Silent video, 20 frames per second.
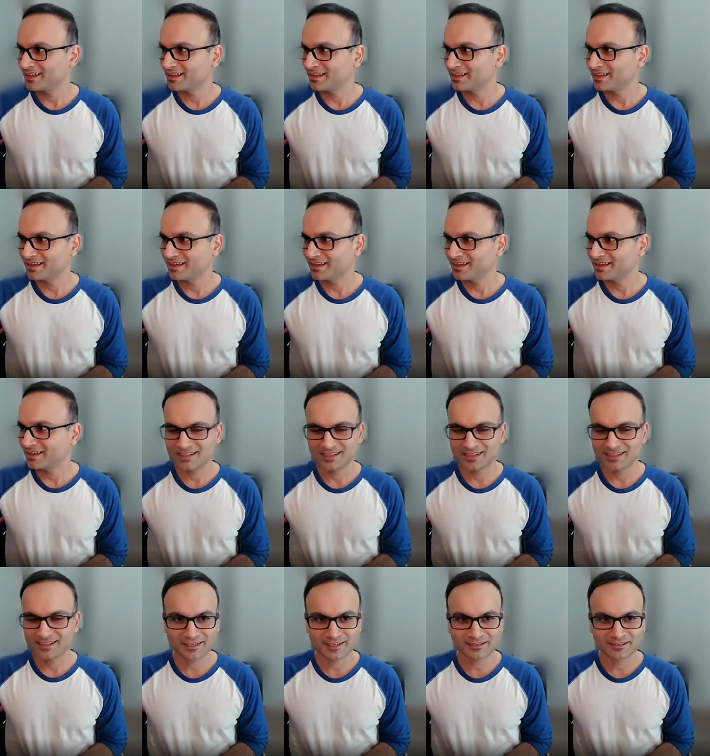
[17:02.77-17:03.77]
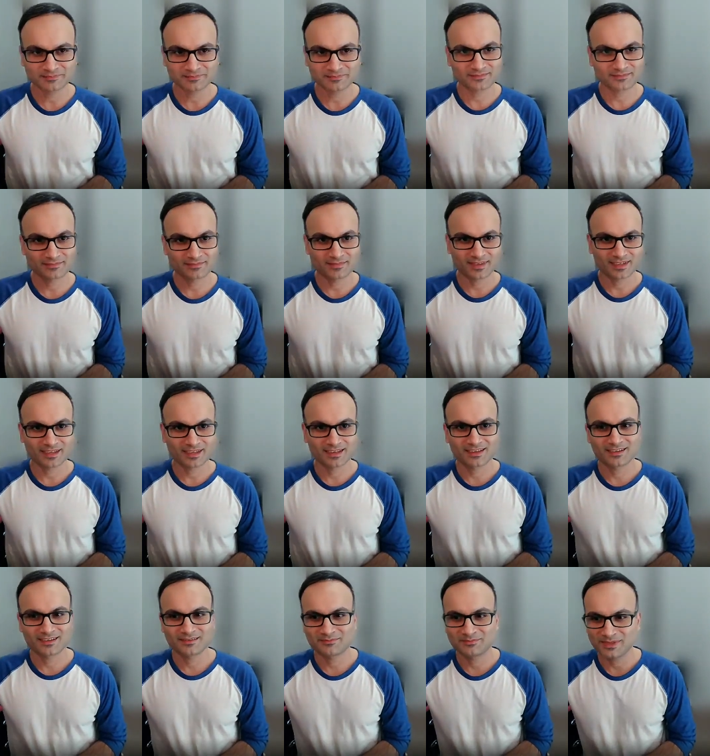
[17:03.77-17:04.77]
And um,
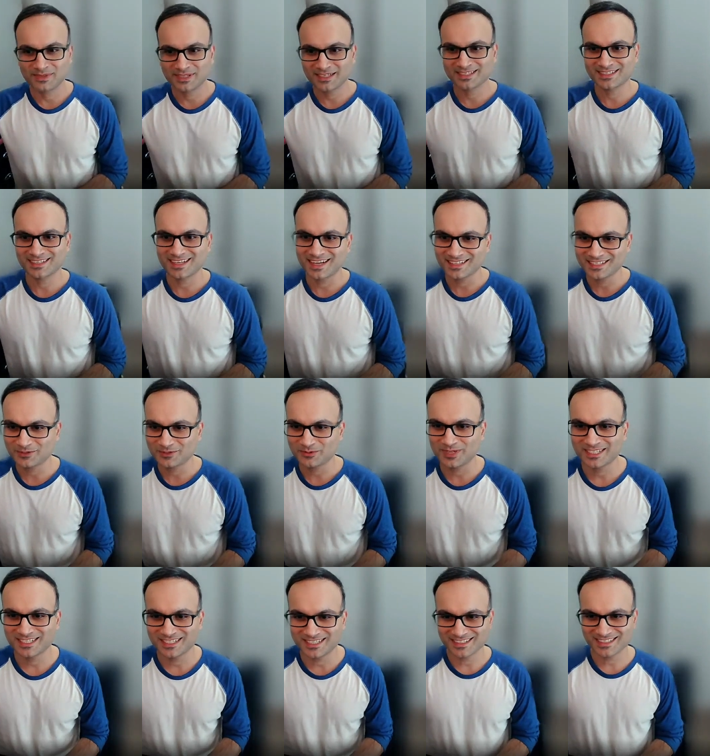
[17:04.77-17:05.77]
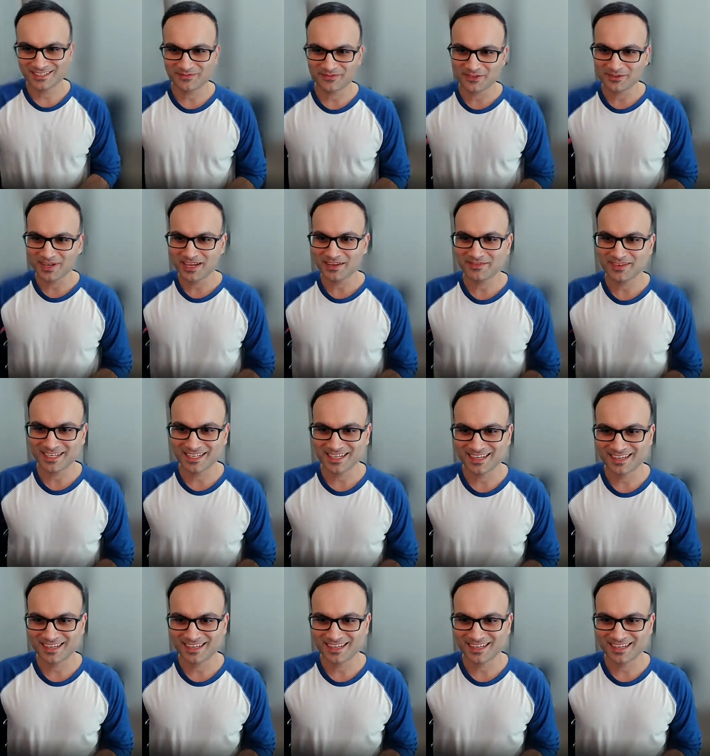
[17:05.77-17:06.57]
please ask questions if you have any.